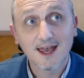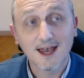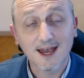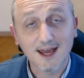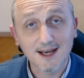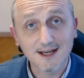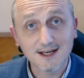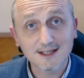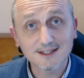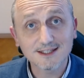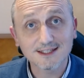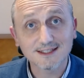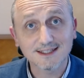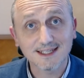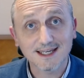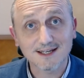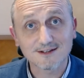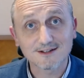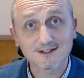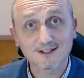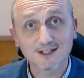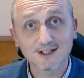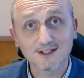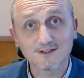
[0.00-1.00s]
Another
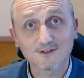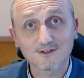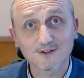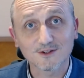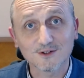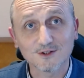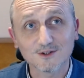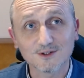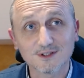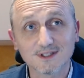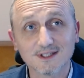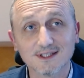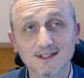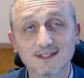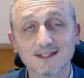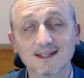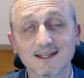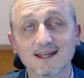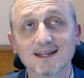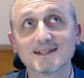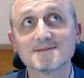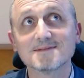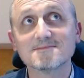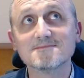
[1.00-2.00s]
downside, of course, is it
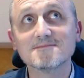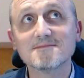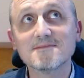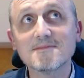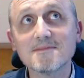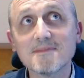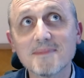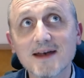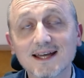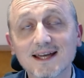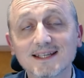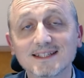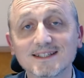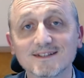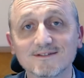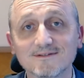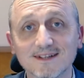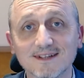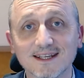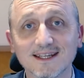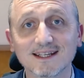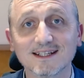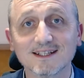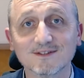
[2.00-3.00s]
has a massive
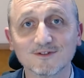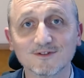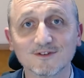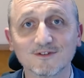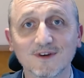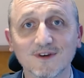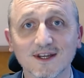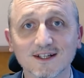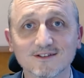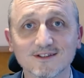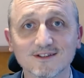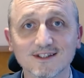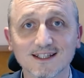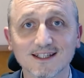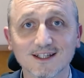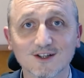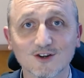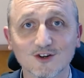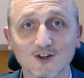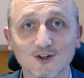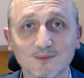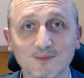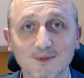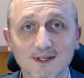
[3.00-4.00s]
negative effect on the
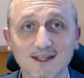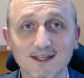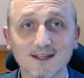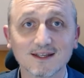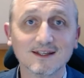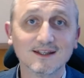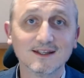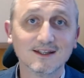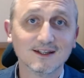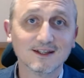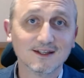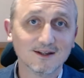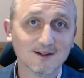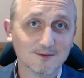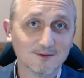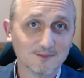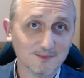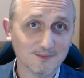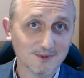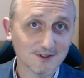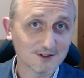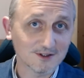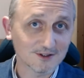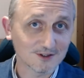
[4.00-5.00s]
economy,
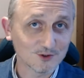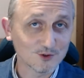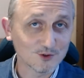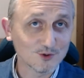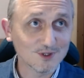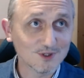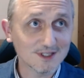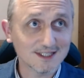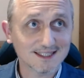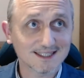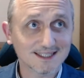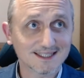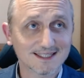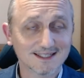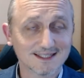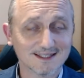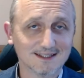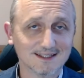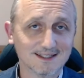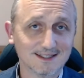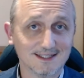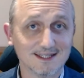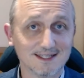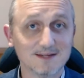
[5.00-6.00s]
because all this
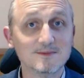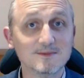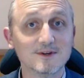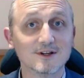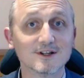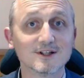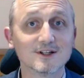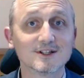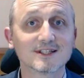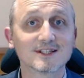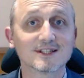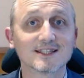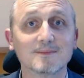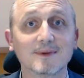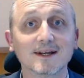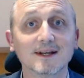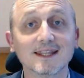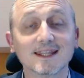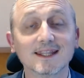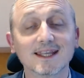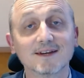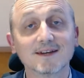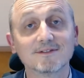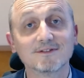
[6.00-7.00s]
stimulus, the
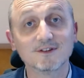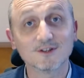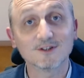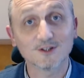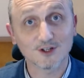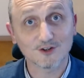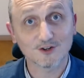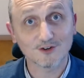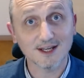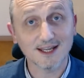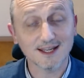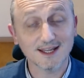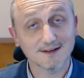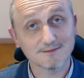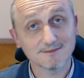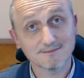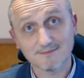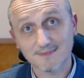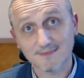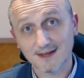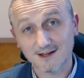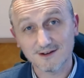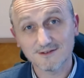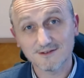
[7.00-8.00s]
money they're having to create
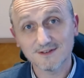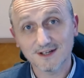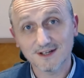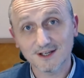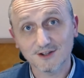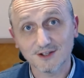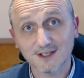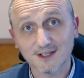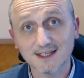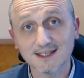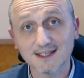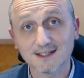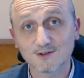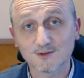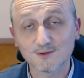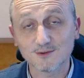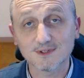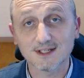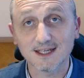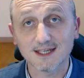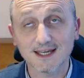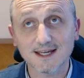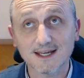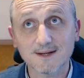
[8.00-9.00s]
out of nothing, it's all
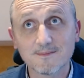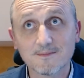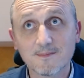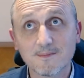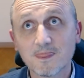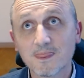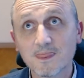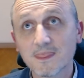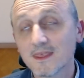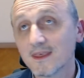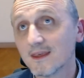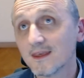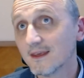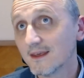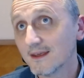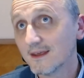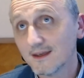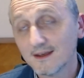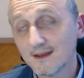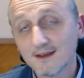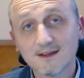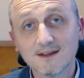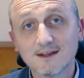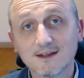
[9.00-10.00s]
debt,
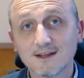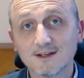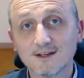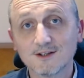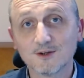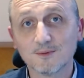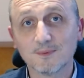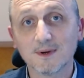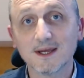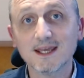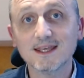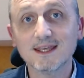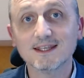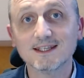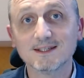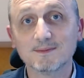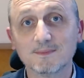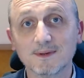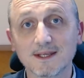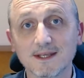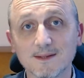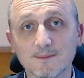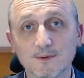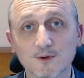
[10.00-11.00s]
to pay these
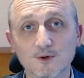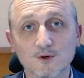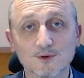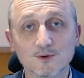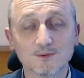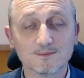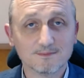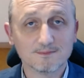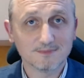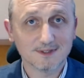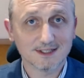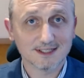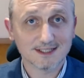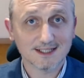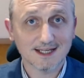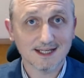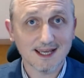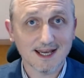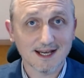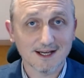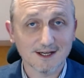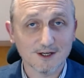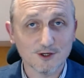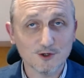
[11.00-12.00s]
people to stay
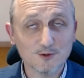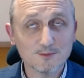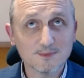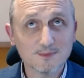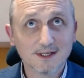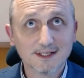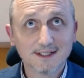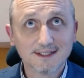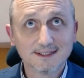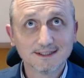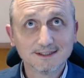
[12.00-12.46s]
at home,